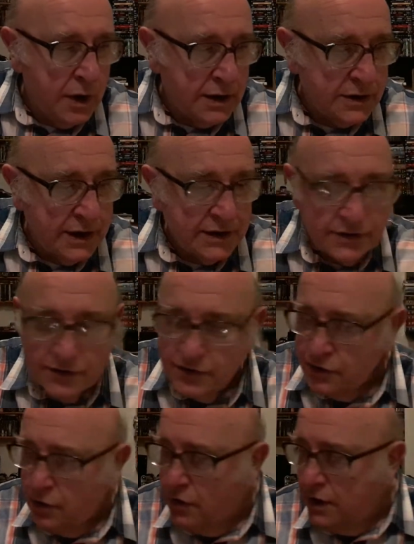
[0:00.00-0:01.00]
decent
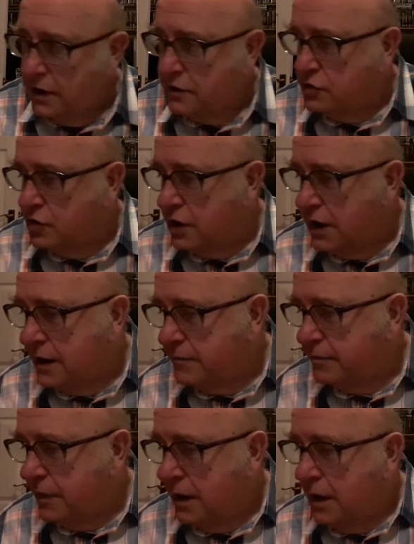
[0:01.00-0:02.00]
story. Enjoyed it.
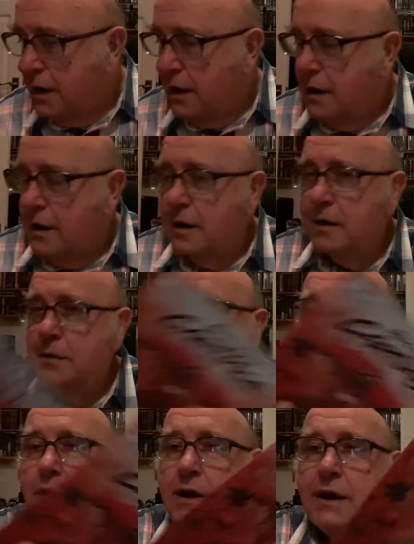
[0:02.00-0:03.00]

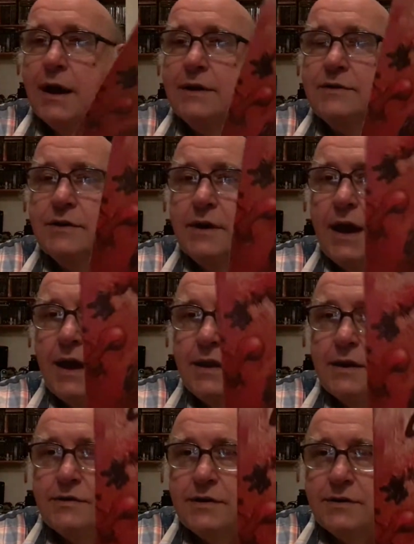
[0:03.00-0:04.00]
Donny Cates again.
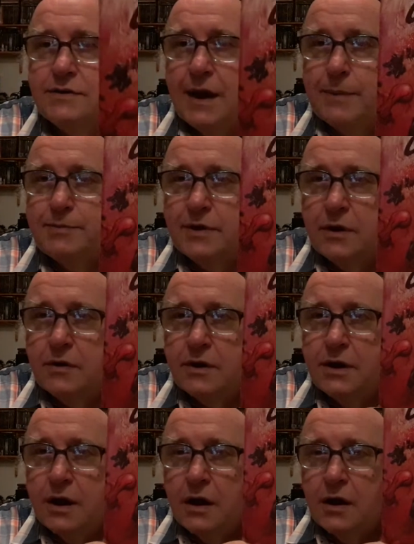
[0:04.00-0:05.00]
This is Absolute
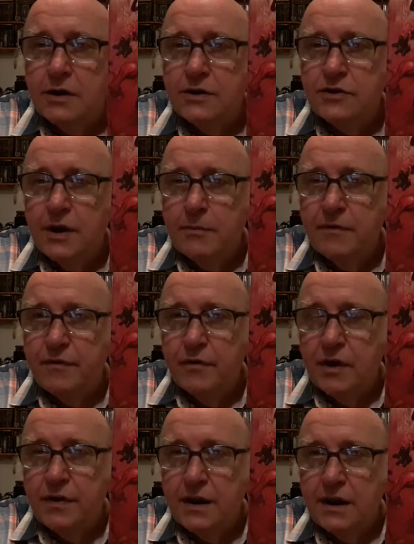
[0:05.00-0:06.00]
Carnage number
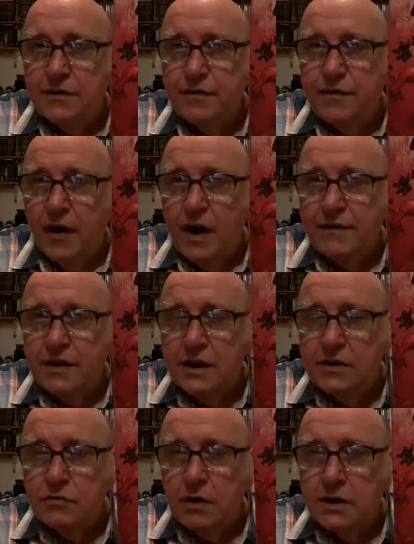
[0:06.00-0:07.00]
4. I think there's 5 in
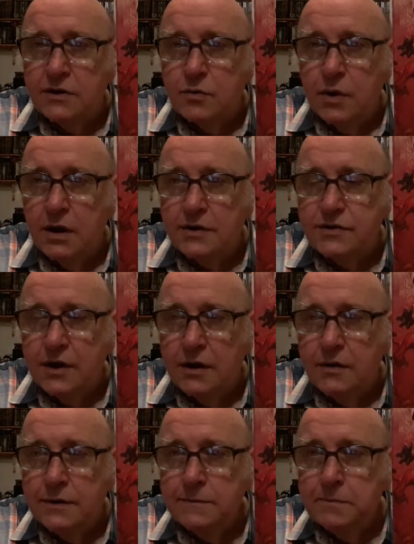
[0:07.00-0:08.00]
this run as well.
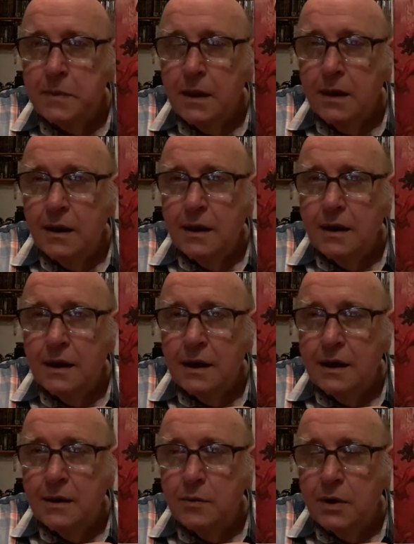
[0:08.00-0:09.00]
So
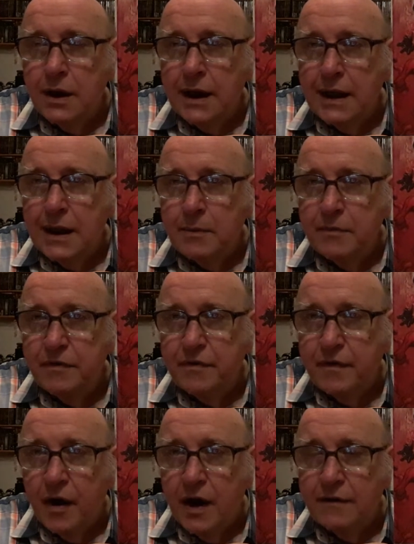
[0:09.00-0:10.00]
when I get number
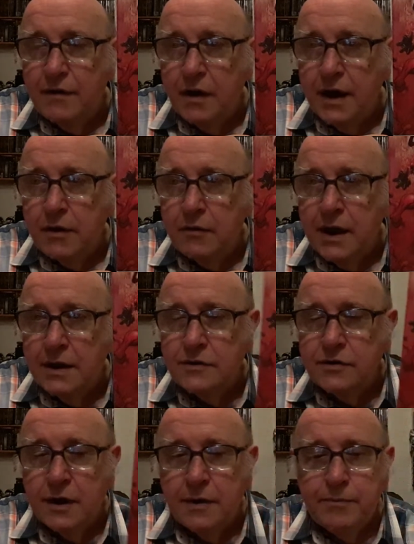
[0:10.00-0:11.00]
5, I'll get round
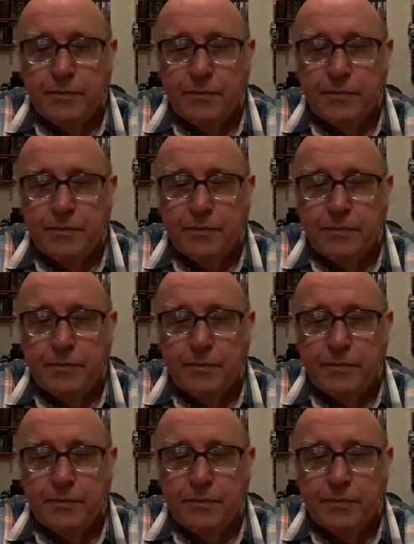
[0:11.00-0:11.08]
to